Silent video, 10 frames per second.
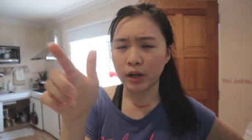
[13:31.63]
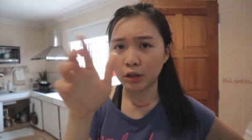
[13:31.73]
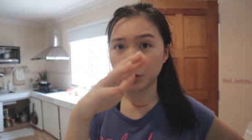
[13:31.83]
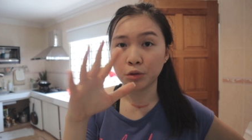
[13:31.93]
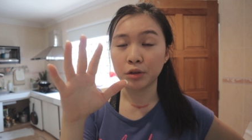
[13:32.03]
when
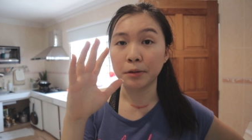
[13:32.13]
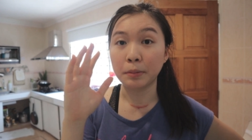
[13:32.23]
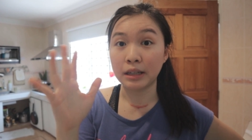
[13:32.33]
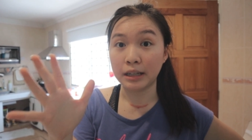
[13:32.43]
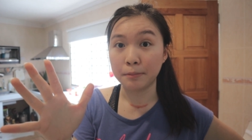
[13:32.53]
I showed you the
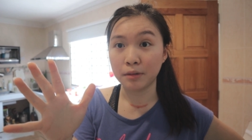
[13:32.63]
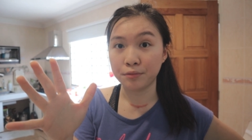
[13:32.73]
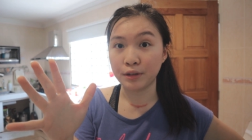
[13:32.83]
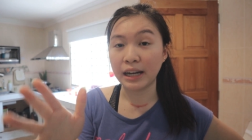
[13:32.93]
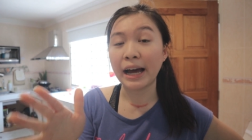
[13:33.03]
banana
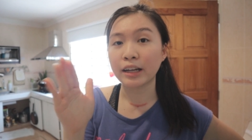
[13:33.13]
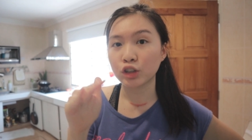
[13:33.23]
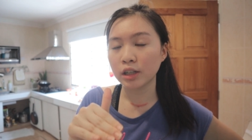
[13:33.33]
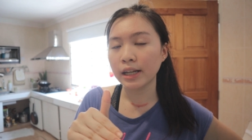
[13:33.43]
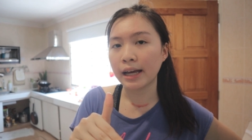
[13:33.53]
muffin, I
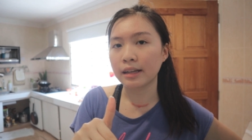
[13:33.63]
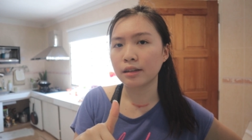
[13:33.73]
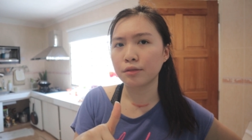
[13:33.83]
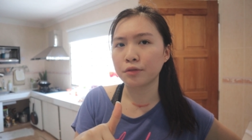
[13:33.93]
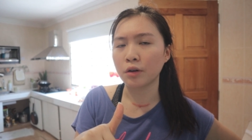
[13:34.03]
actually had
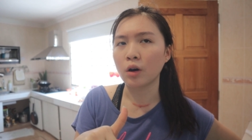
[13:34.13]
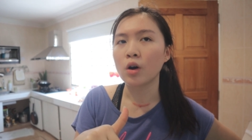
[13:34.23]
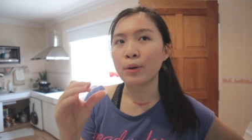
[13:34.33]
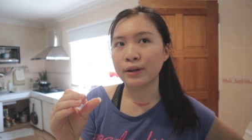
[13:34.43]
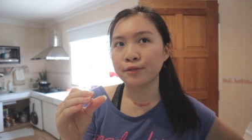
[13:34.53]
it for
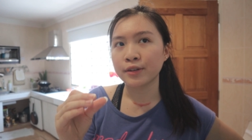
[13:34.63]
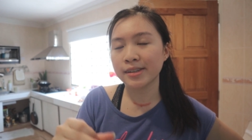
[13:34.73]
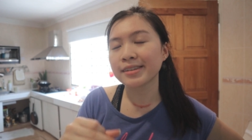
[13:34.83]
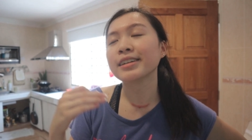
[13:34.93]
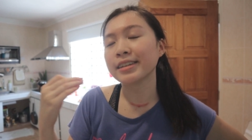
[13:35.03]

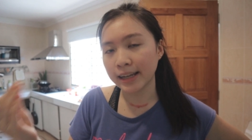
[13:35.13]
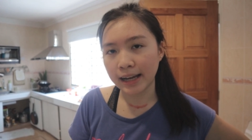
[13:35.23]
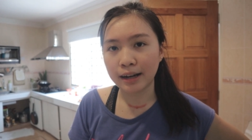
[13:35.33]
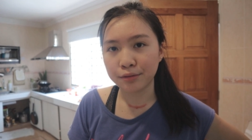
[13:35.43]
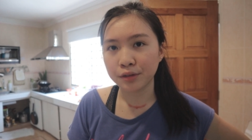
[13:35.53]
breakfast the
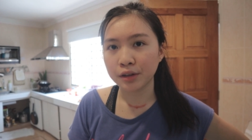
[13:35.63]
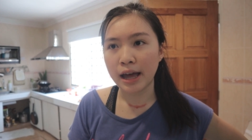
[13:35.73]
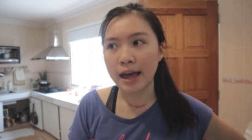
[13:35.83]
day after